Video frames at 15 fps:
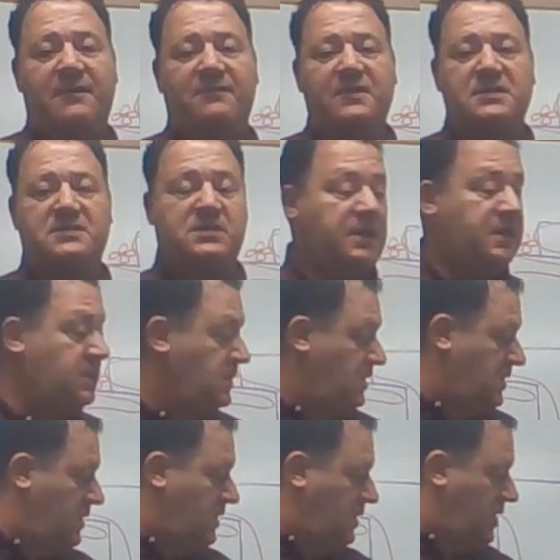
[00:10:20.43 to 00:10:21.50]
obviously,
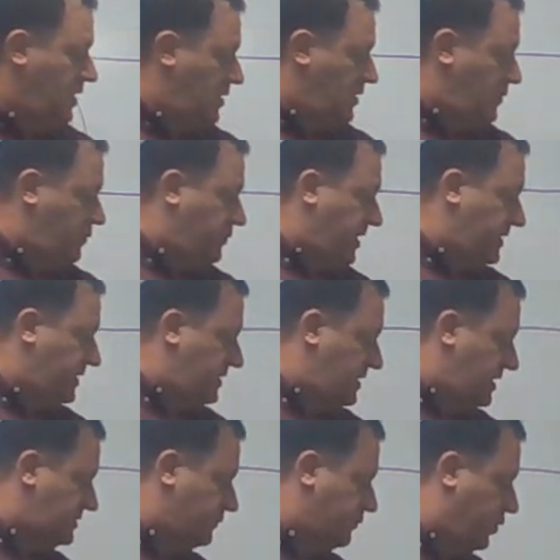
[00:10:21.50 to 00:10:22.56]
but
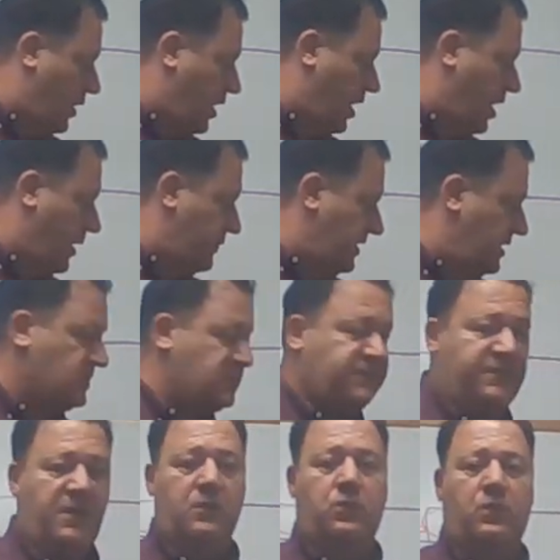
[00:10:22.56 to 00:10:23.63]
this bulb is
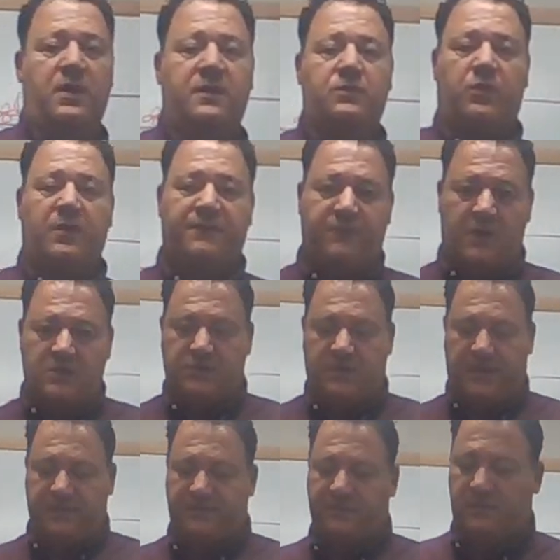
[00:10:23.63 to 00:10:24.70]
filled with
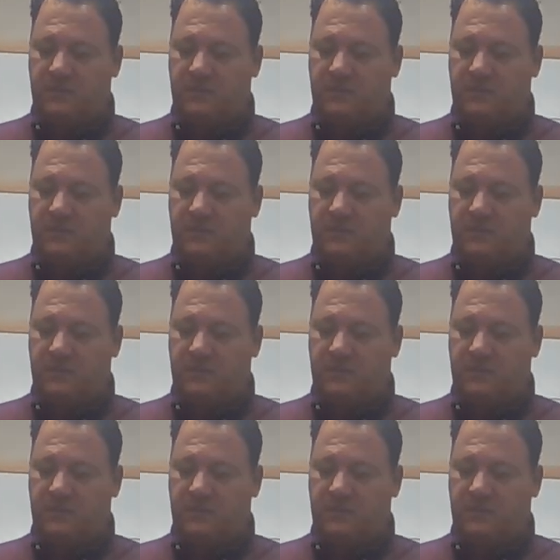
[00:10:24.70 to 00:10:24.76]
refrigerant.